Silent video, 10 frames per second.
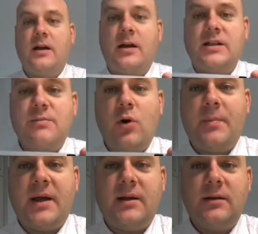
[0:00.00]
a small
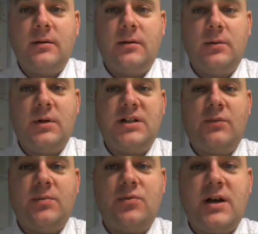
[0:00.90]
button which, if
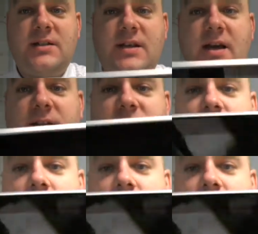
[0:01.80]
we press that,